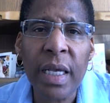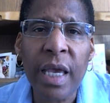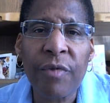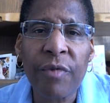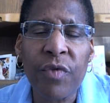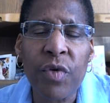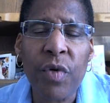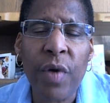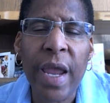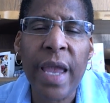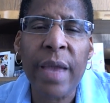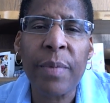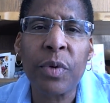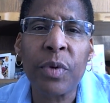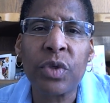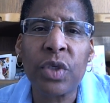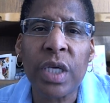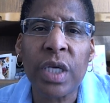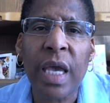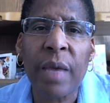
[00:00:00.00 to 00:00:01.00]
if you're able
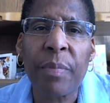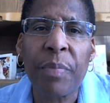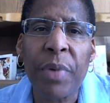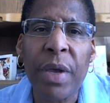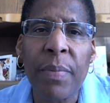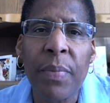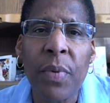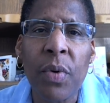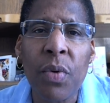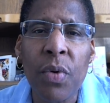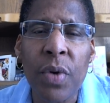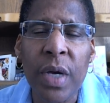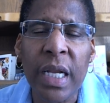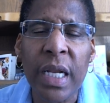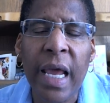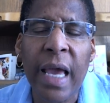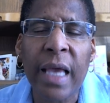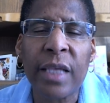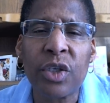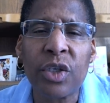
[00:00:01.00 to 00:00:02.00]
to get people who
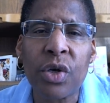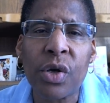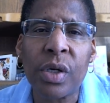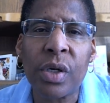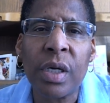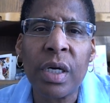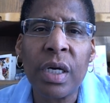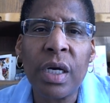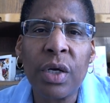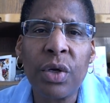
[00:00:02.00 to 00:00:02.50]
can answer